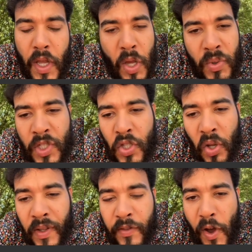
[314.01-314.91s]
which is
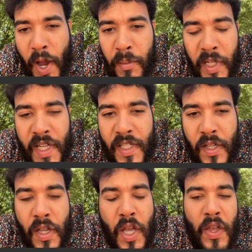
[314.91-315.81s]
totally fine because
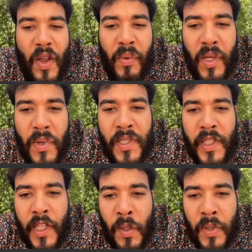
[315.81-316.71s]
that really wasn't the
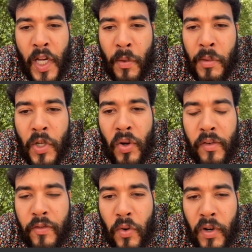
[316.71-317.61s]
keyword that we were
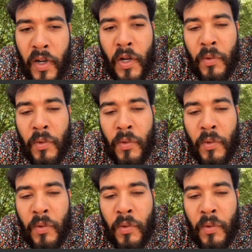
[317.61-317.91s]
going for.